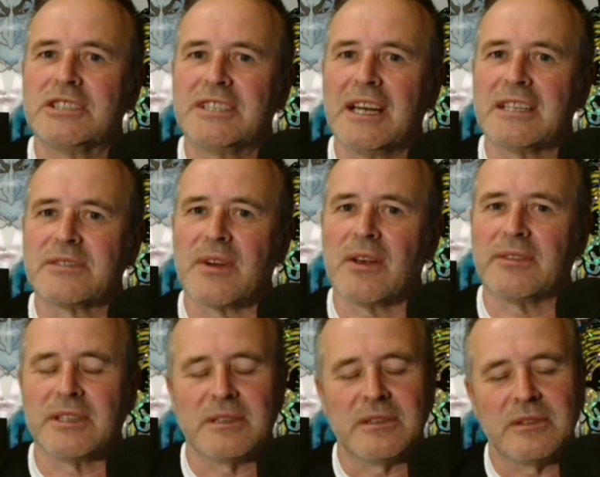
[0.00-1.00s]
Because
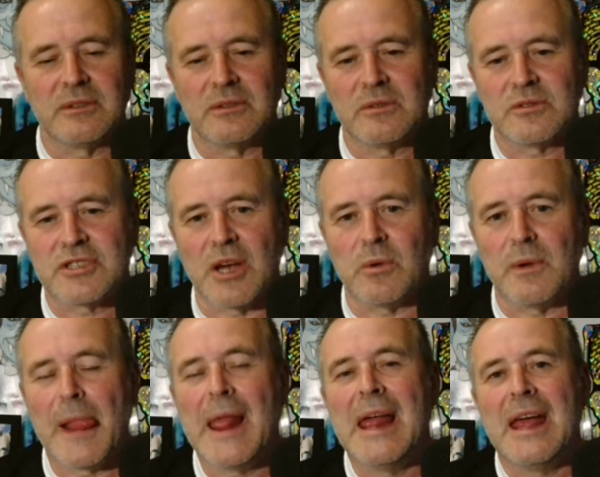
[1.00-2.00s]
remember, we
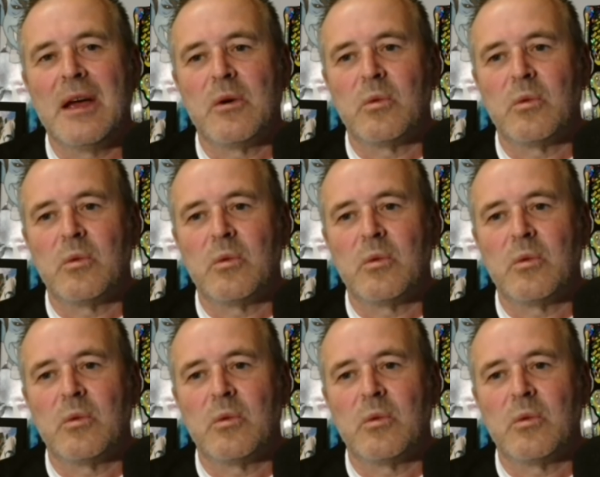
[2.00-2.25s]
didn't know it.